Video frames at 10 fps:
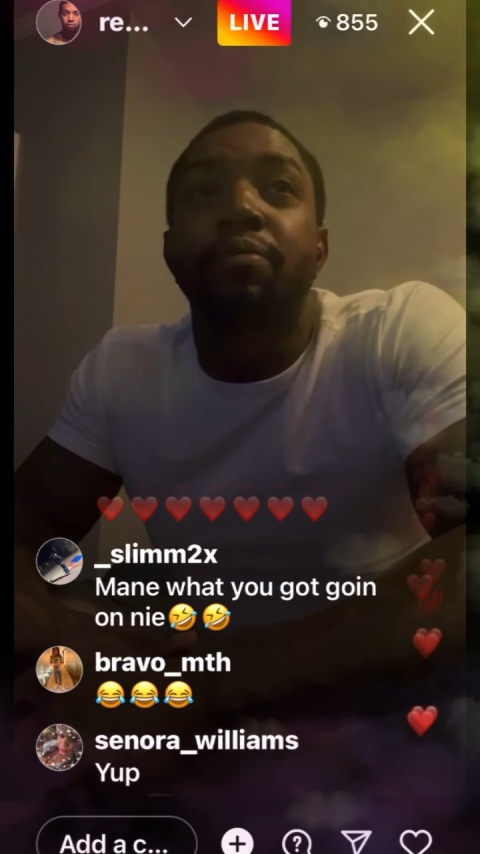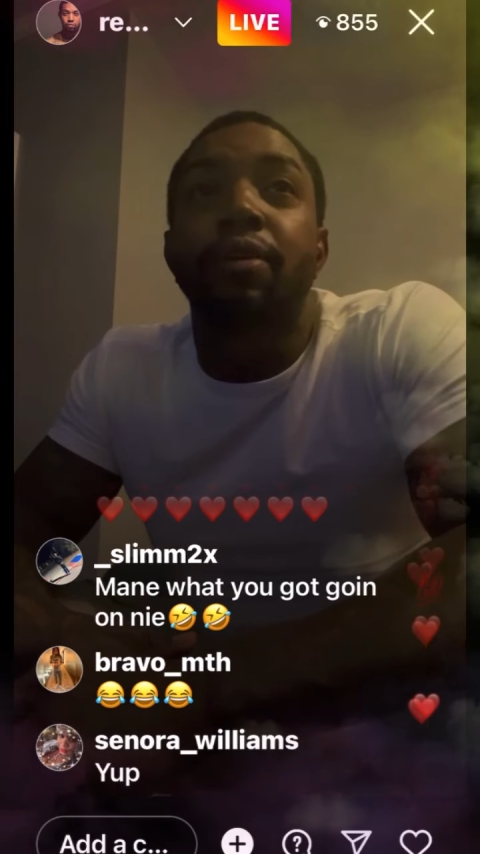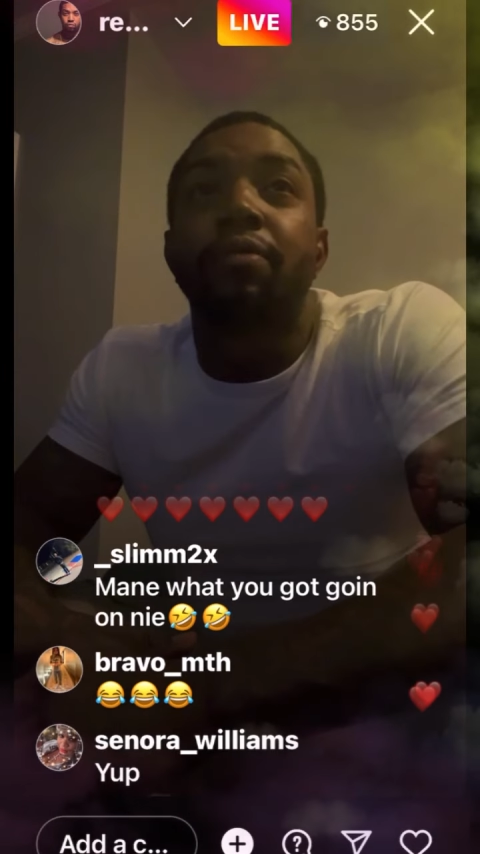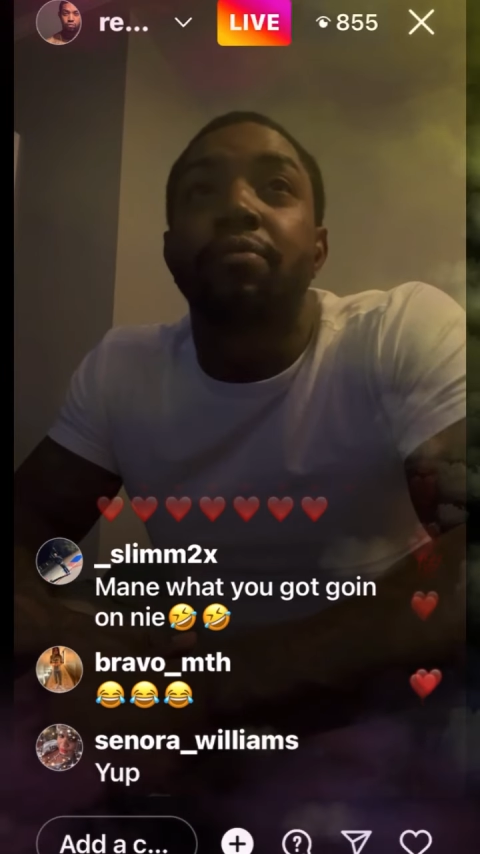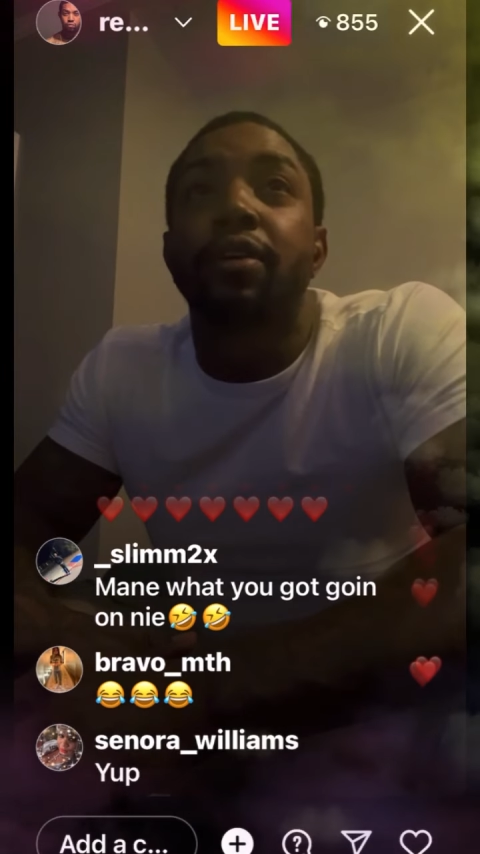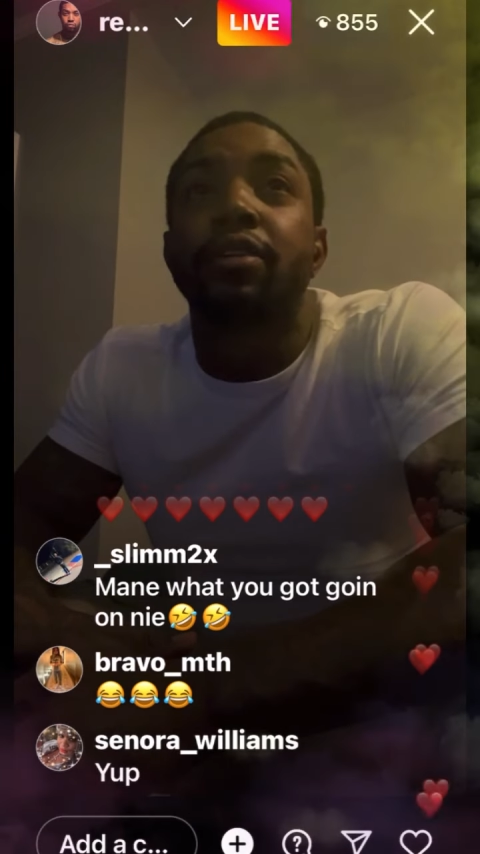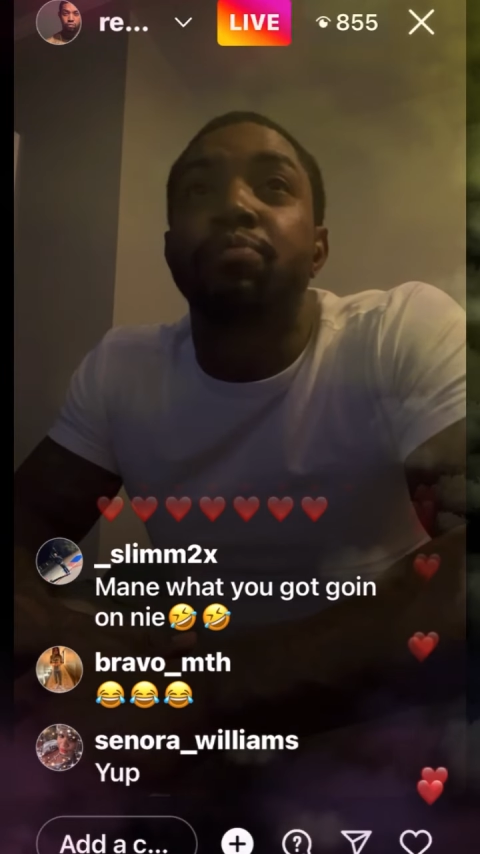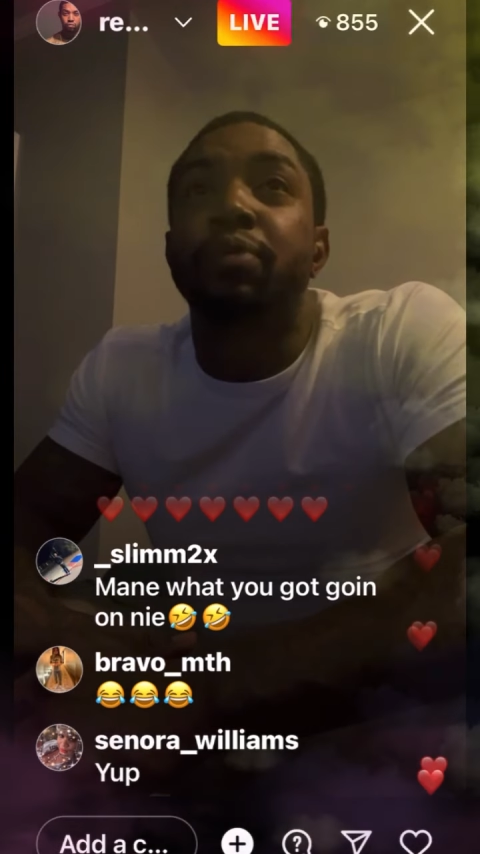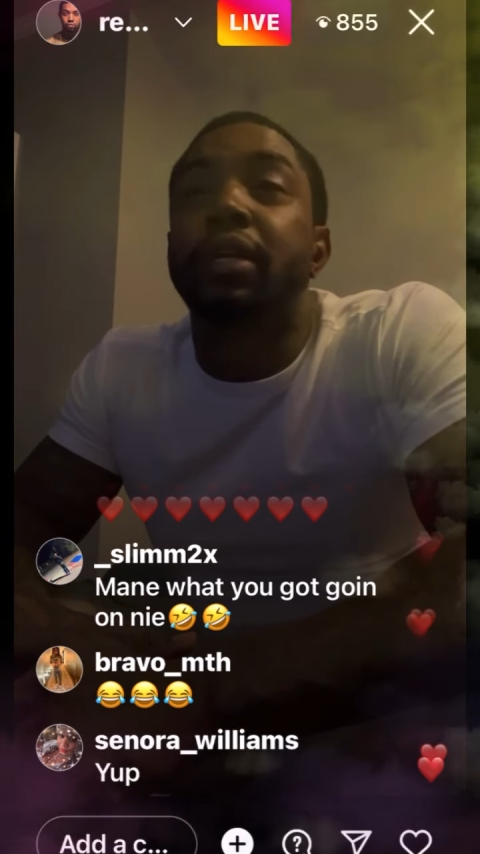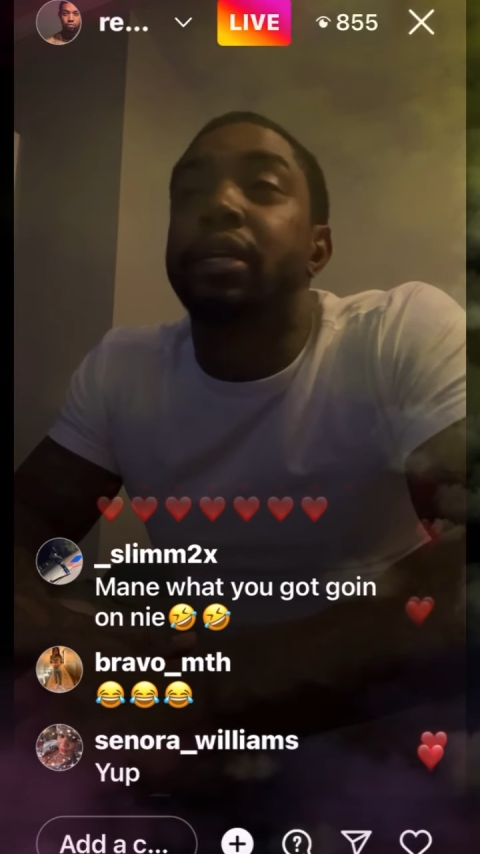of them
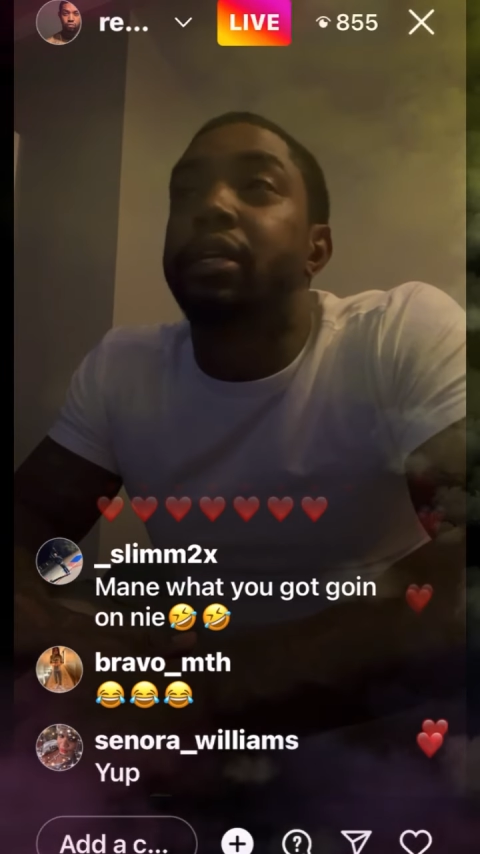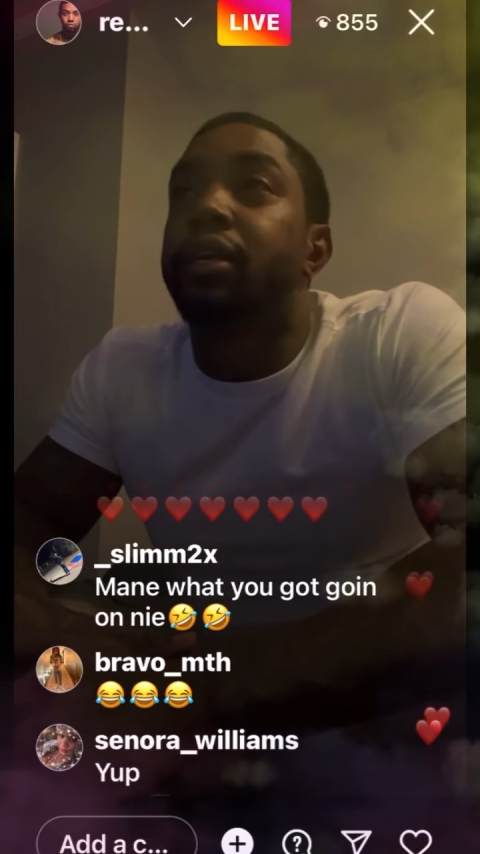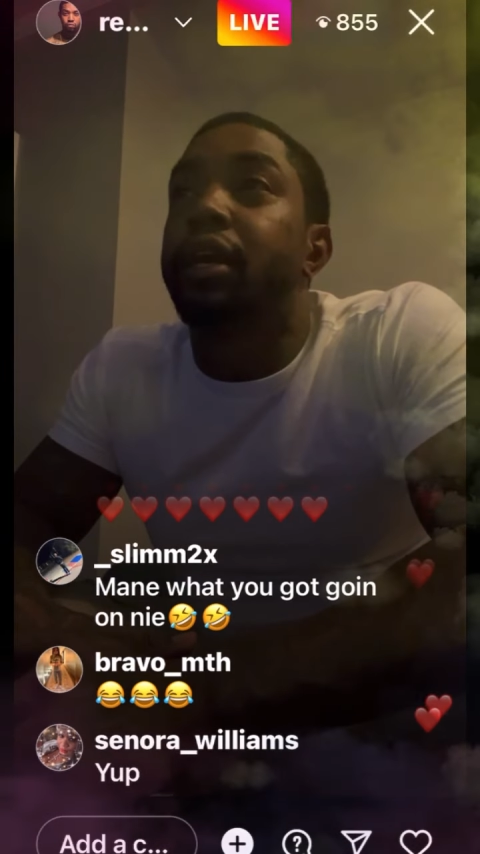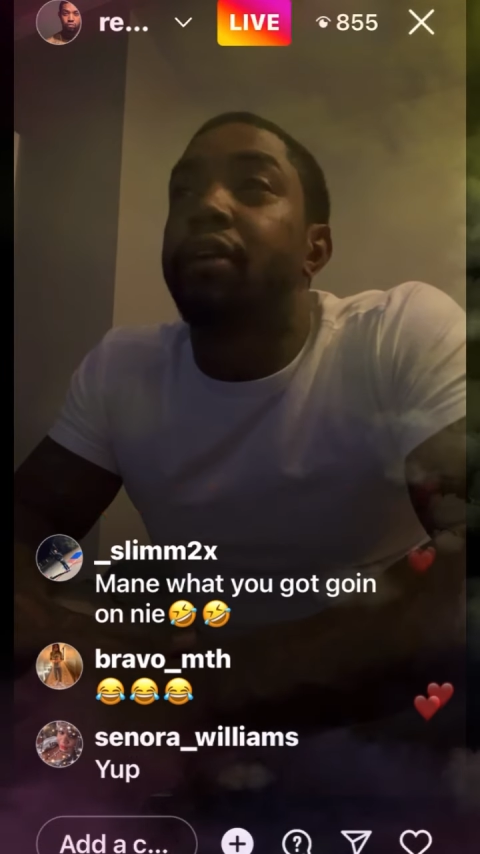motherfuckers being